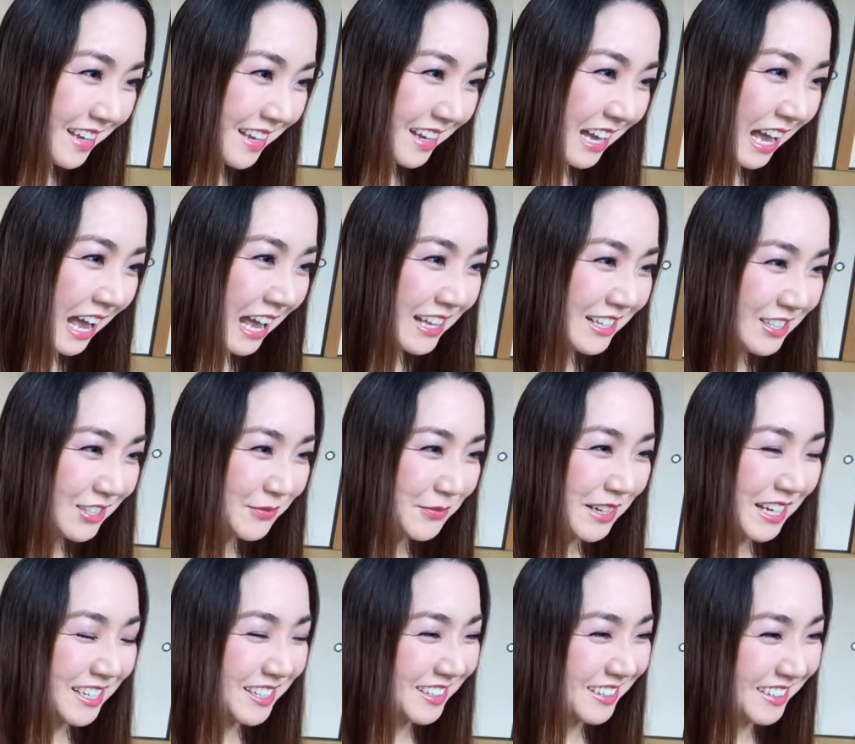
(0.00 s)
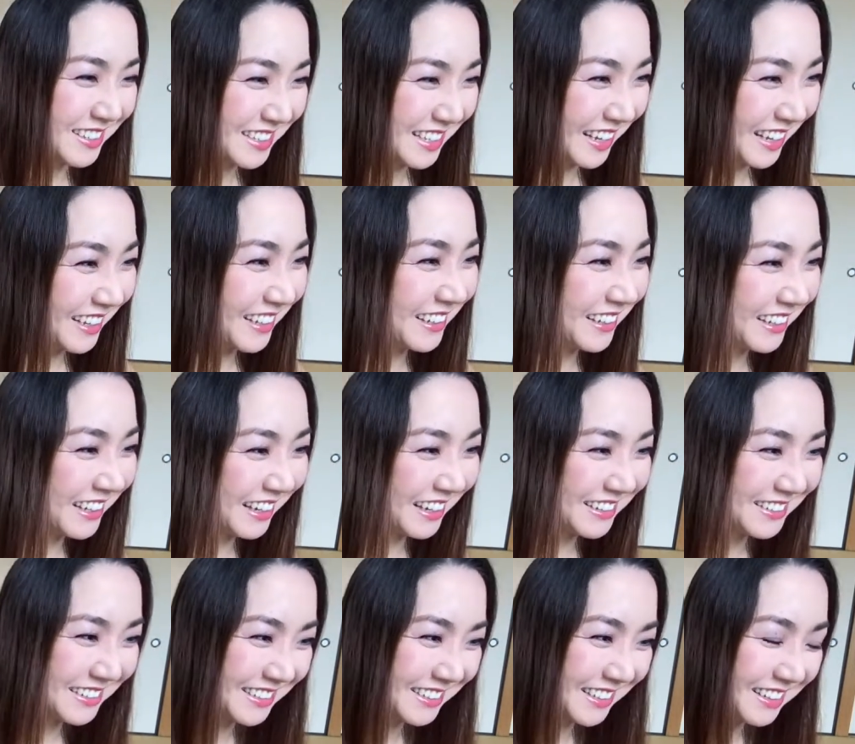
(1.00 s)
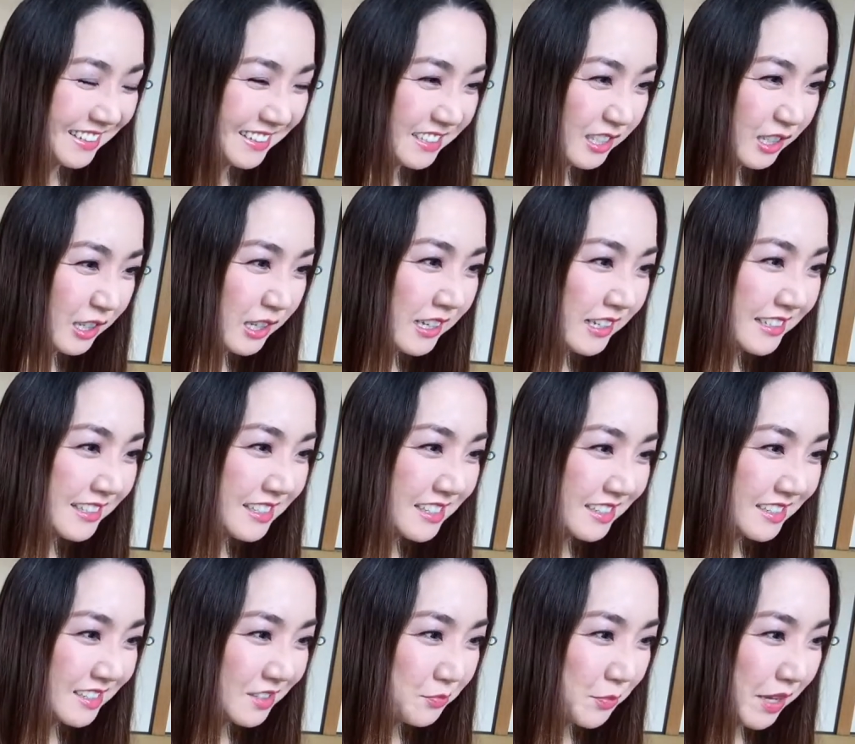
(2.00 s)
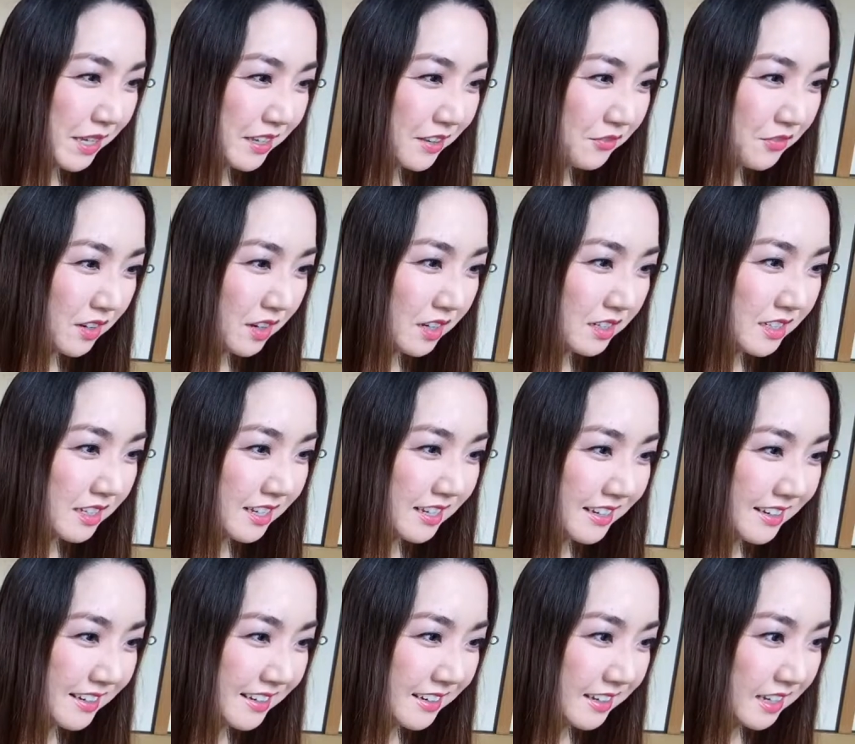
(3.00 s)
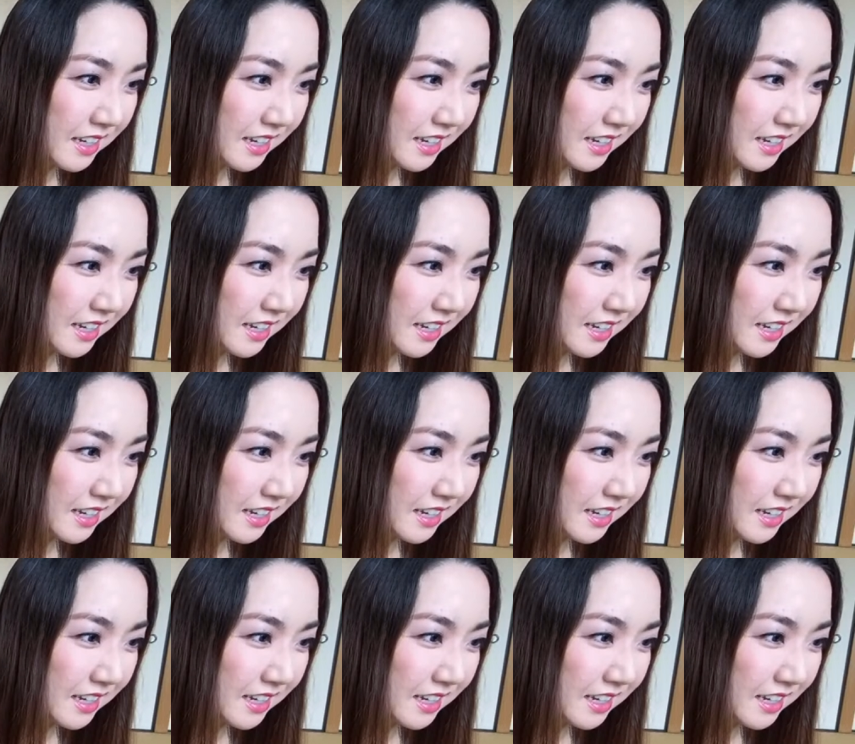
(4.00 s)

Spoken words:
Husband, yes, yes. Just making fun.